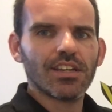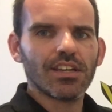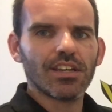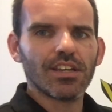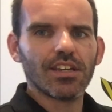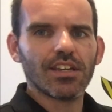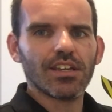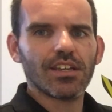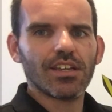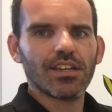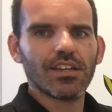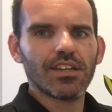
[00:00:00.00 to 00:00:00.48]

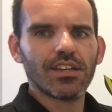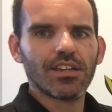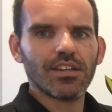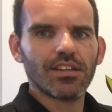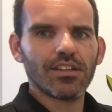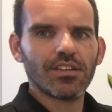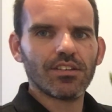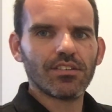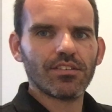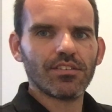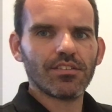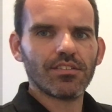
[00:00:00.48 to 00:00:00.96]

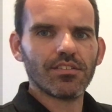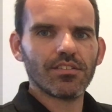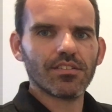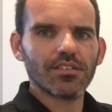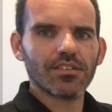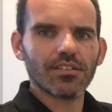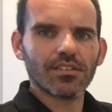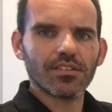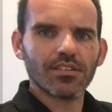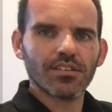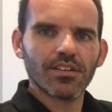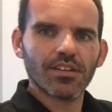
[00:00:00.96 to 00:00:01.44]
And
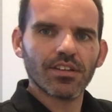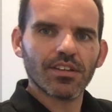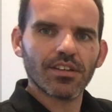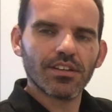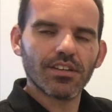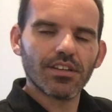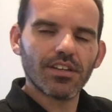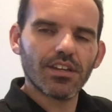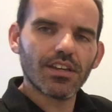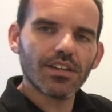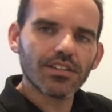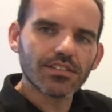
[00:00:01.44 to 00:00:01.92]

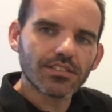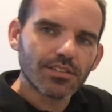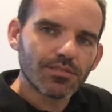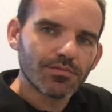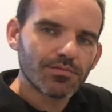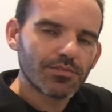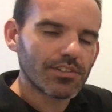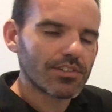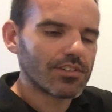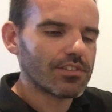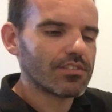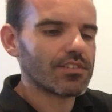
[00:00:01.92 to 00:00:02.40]
yes, I'm
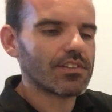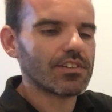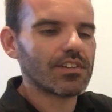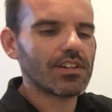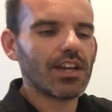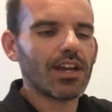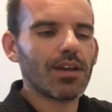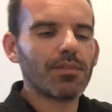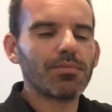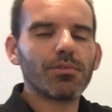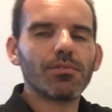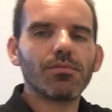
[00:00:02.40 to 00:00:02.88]
very, very
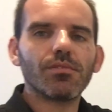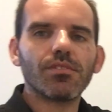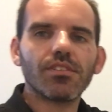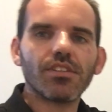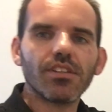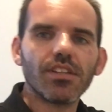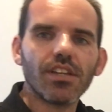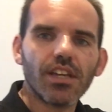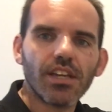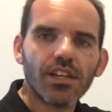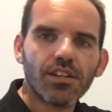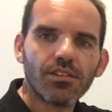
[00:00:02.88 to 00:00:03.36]
happy with
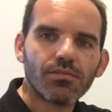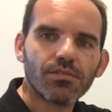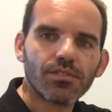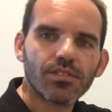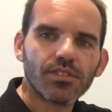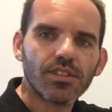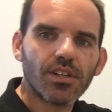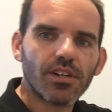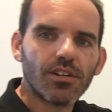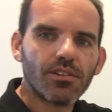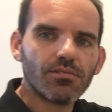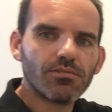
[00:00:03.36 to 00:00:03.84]
the end
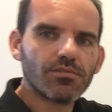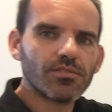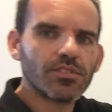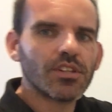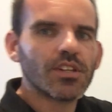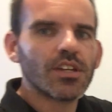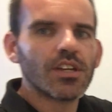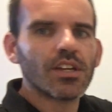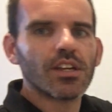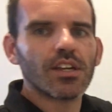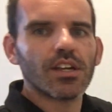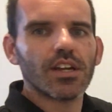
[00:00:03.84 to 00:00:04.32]
result.
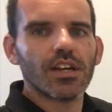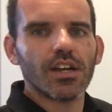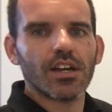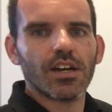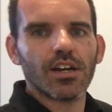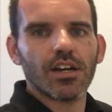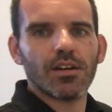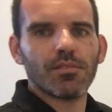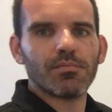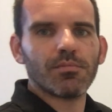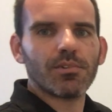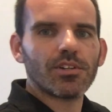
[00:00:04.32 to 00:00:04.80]

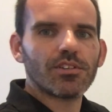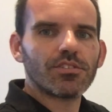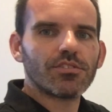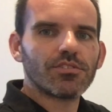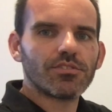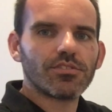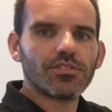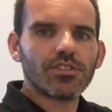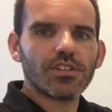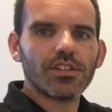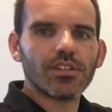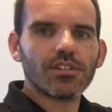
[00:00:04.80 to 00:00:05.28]
I
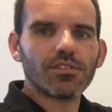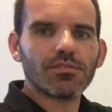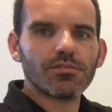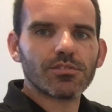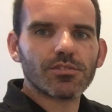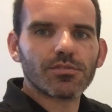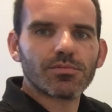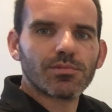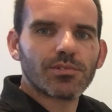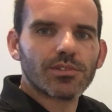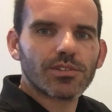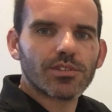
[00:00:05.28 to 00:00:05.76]
do think it
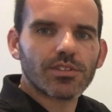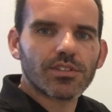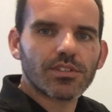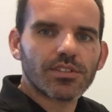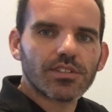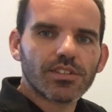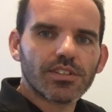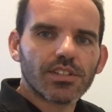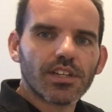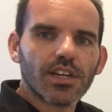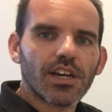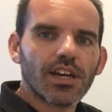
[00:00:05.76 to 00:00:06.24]
was
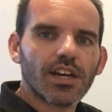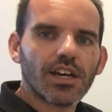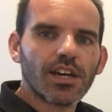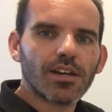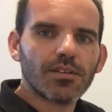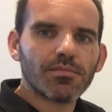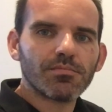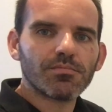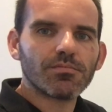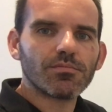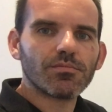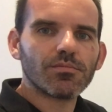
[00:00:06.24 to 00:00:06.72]

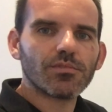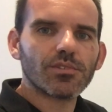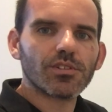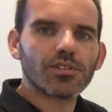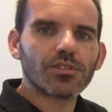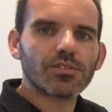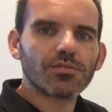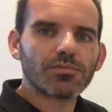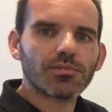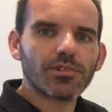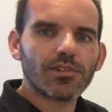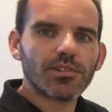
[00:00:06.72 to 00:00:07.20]

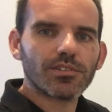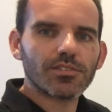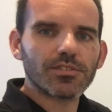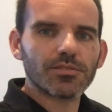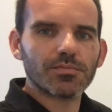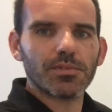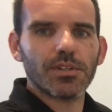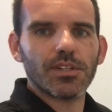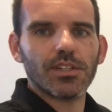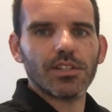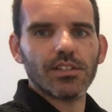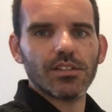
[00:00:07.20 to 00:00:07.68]
worthwhile
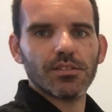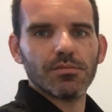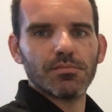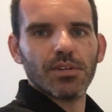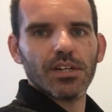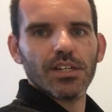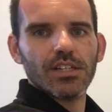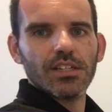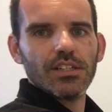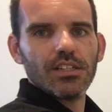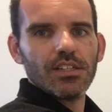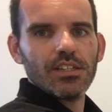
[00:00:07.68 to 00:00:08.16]
spending the
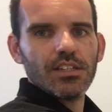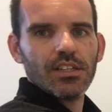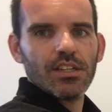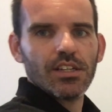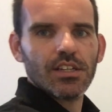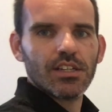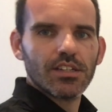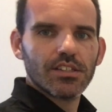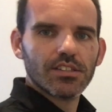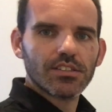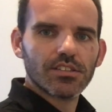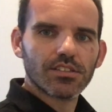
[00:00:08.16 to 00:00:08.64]
money
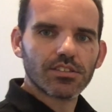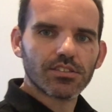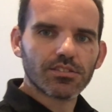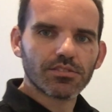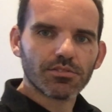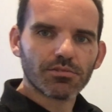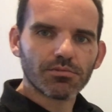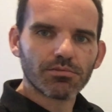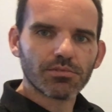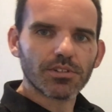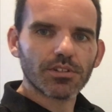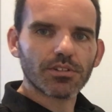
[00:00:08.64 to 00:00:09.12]
to sort
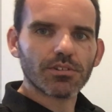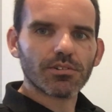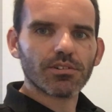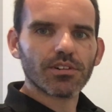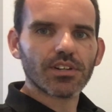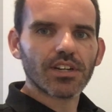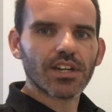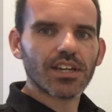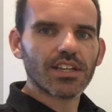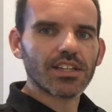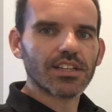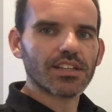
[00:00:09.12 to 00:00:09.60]
of
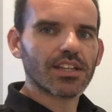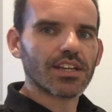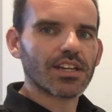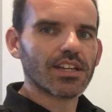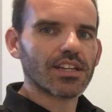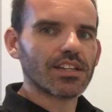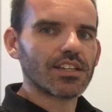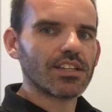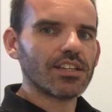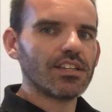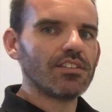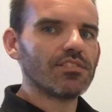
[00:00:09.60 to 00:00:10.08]
recreate
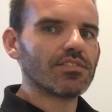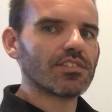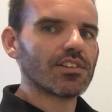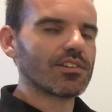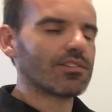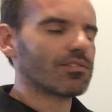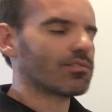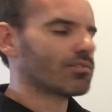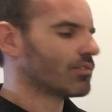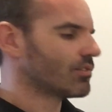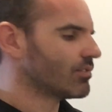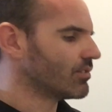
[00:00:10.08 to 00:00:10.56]
that
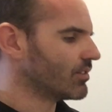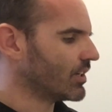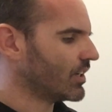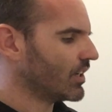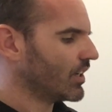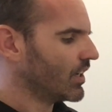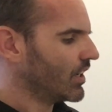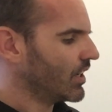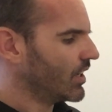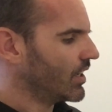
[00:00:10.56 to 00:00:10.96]
Evo look.